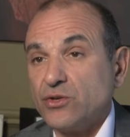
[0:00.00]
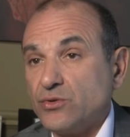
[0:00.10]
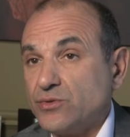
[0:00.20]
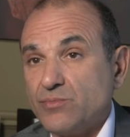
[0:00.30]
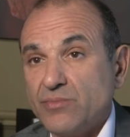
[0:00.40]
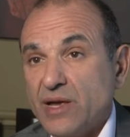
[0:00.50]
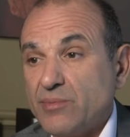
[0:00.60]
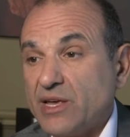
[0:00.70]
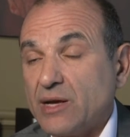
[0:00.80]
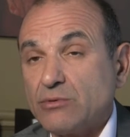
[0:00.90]
You may
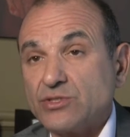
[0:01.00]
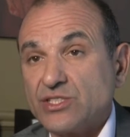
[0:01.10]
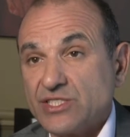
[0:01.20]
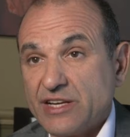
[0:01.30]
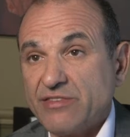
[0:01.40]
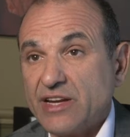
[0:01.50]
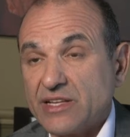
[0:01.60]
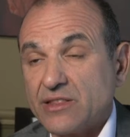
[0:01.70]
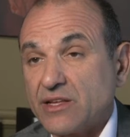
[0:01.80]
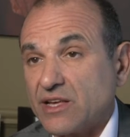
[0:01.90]
be able to
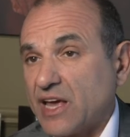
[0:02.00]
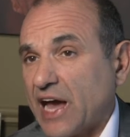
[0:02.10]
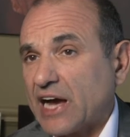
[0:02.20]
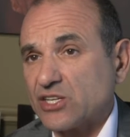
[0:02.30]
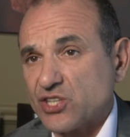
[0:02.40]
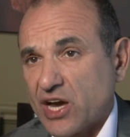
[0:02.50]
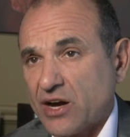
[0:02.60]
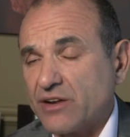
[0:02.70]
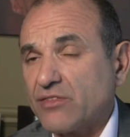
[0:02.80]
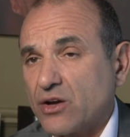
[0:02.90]
dividend the cash
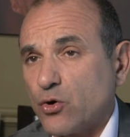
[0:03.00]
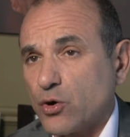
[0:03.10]
out of the